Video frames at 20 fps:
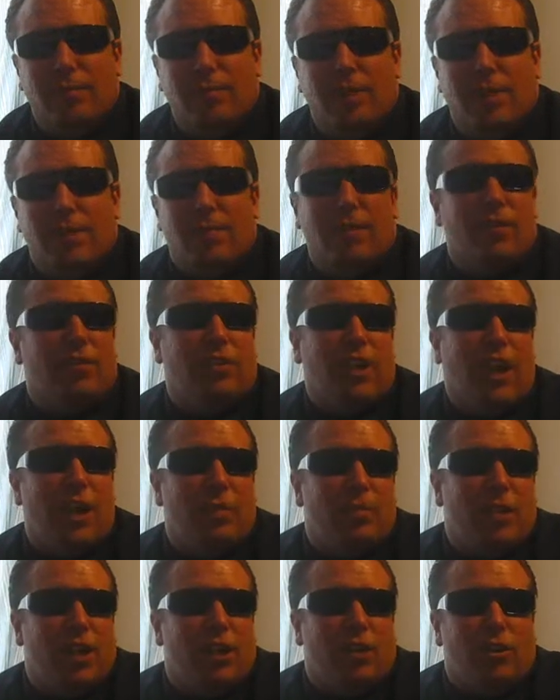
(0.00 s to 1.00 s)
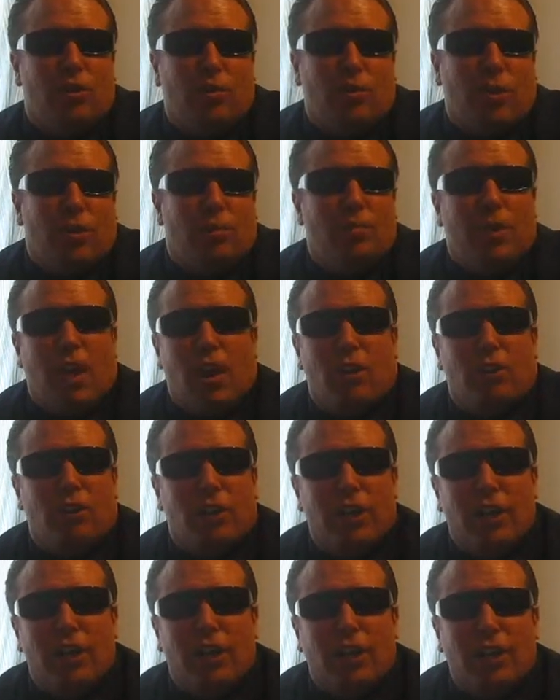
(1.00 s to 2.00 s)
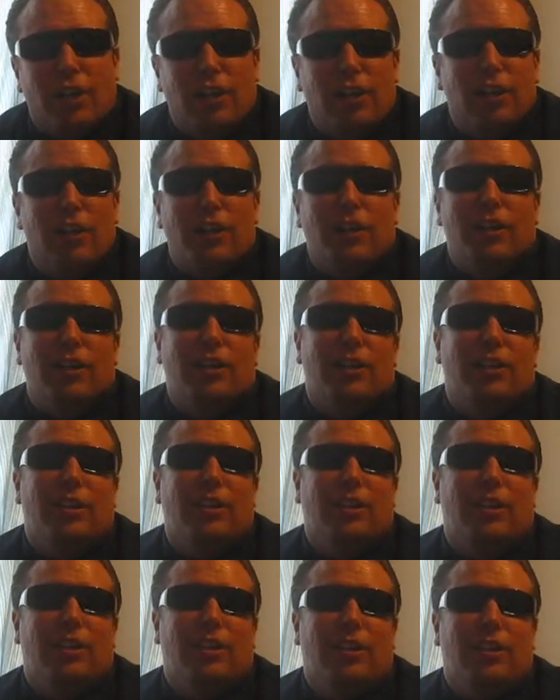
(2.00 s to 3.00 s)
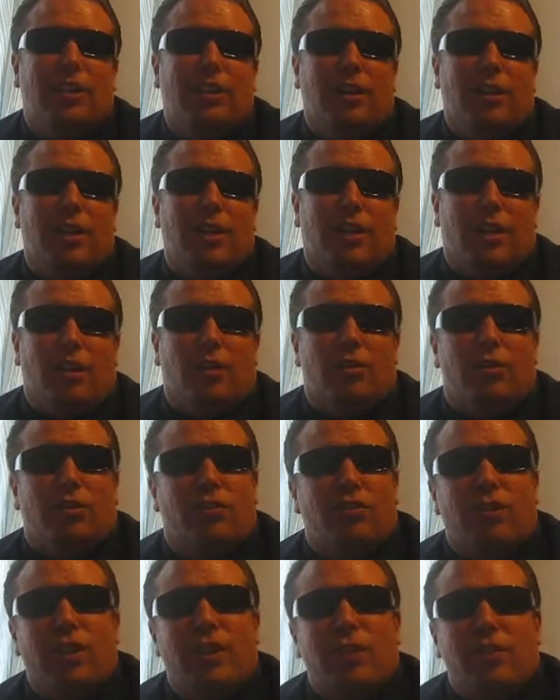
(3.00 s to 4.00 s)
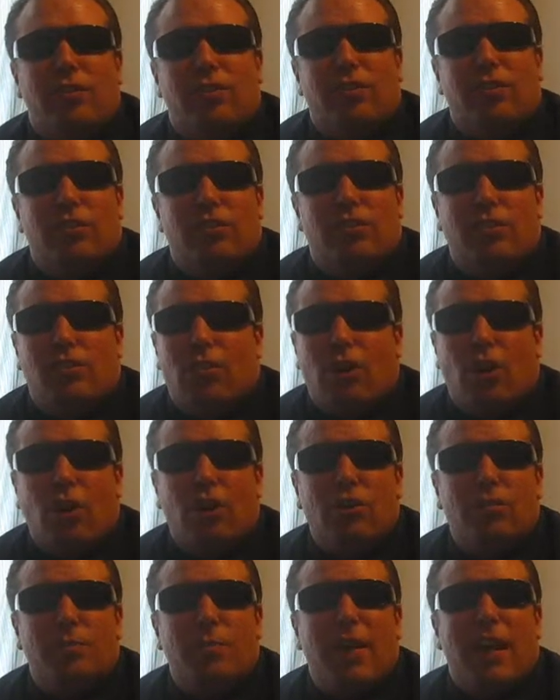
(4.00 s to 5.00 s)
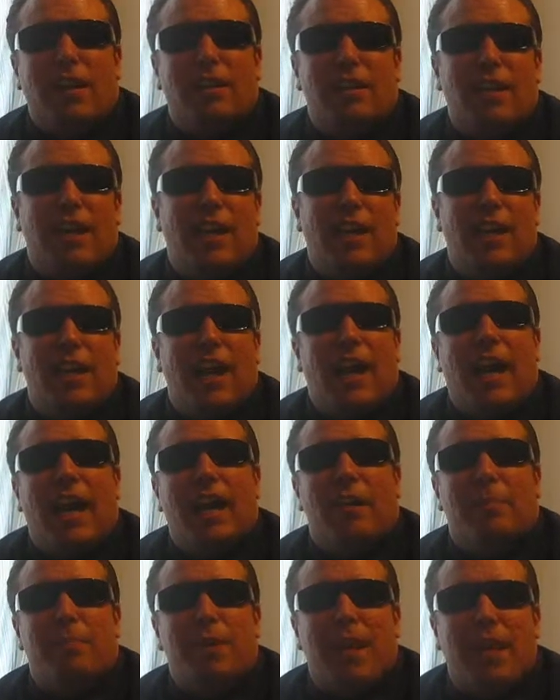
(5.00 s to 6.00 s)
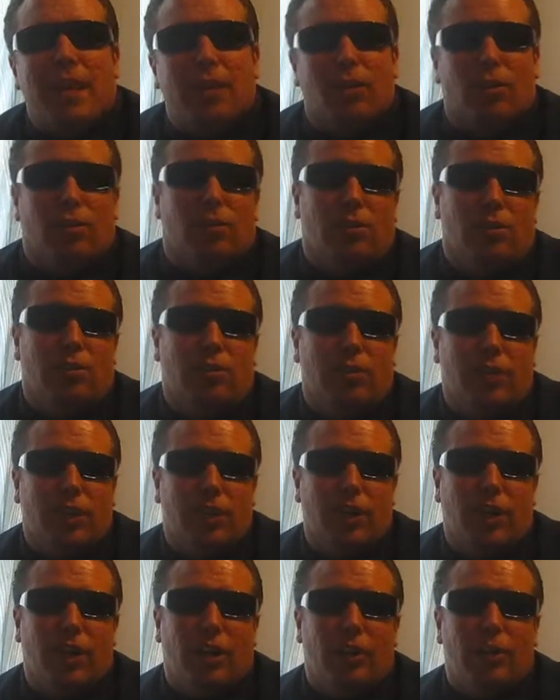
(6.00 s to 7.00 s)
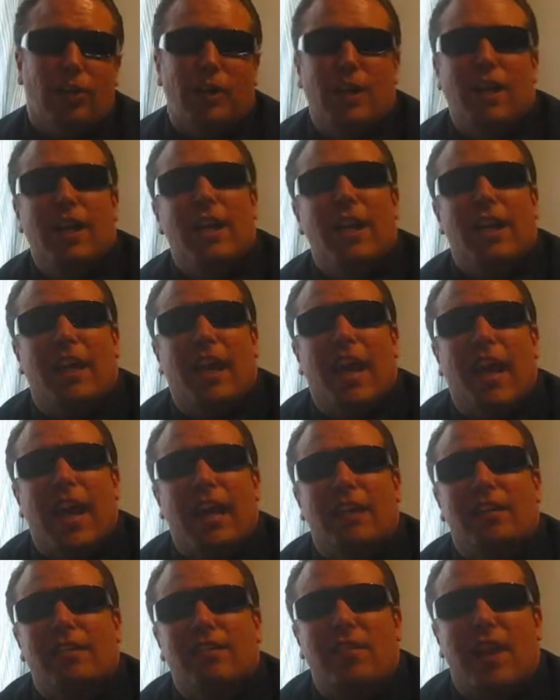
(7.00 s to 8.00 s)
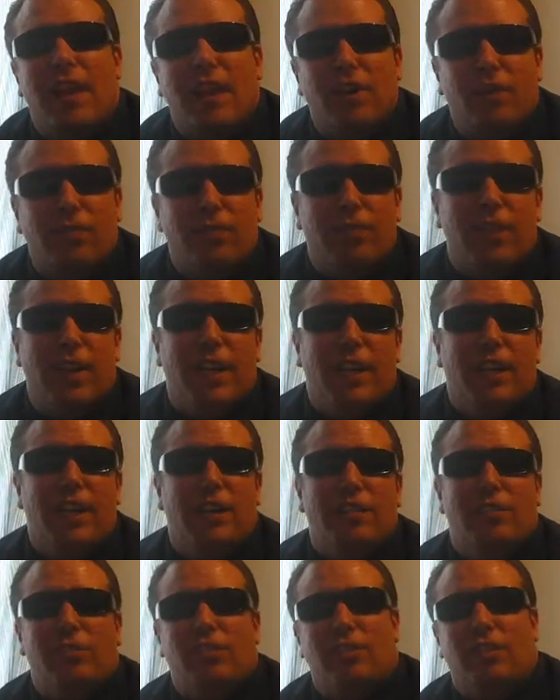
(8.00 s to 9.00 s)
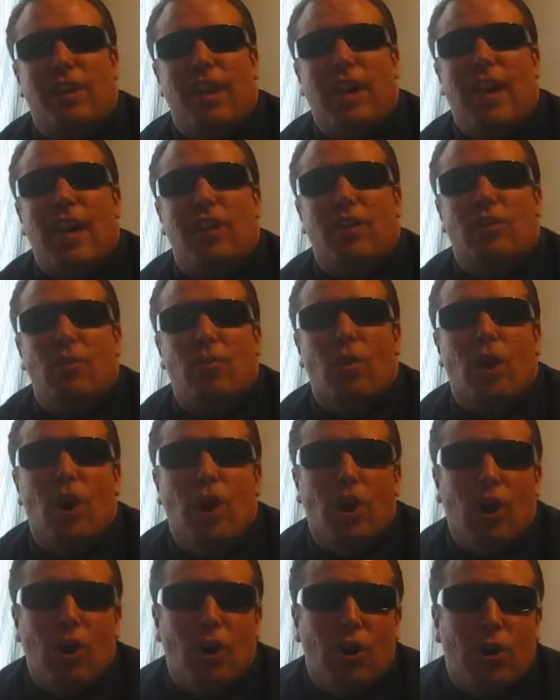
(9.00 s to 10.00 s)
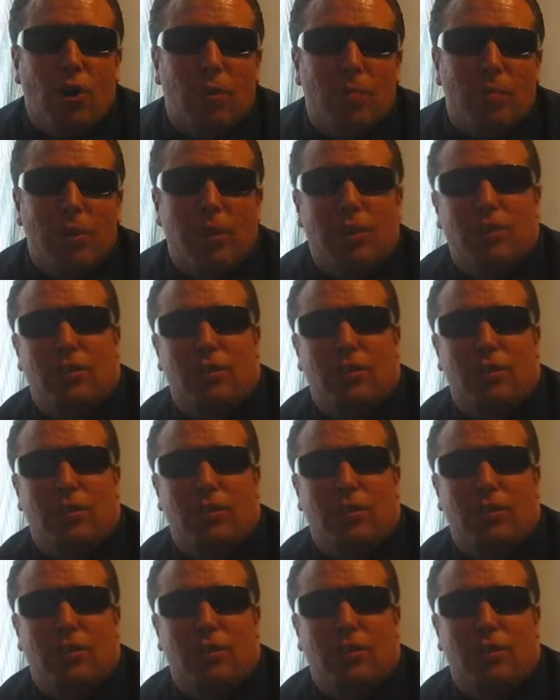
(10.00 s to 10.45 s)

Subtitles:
If it's got to be a newer model year. You know, because at least cars back then, they had appeal. You know, they had the tail fins, they had chrome.